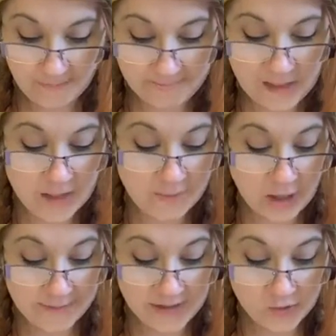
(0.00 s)
The
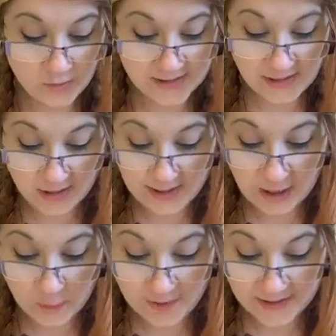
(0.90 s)
compartment door suddenly
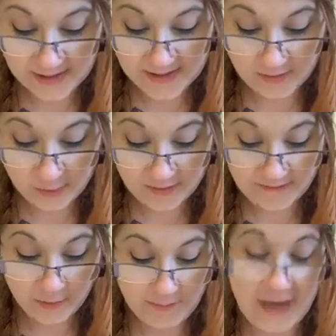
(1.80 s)
opened and someone
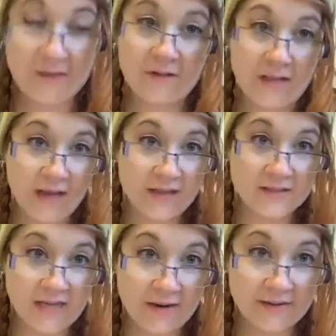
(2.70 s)
fell painfully
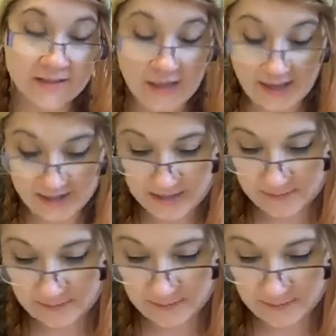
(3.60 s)
against Harry's legs.